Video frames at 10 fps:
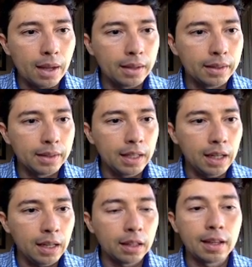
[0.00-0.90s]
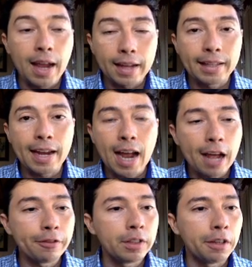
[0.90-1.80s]

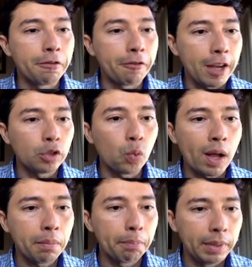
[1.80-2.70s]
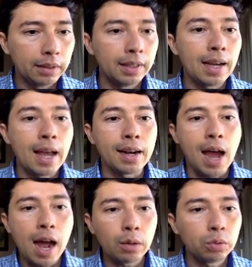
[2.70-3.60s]
the phase 1, building an
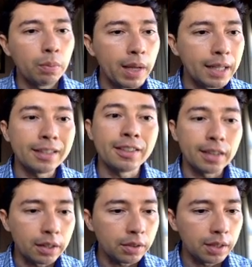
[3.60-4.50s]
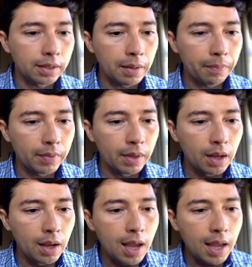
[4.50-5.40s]
automated sales system.
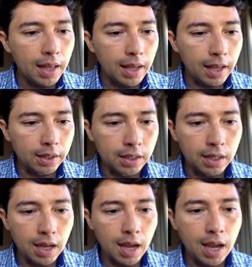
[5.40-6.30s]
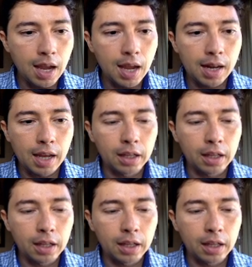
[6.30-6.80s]
And then I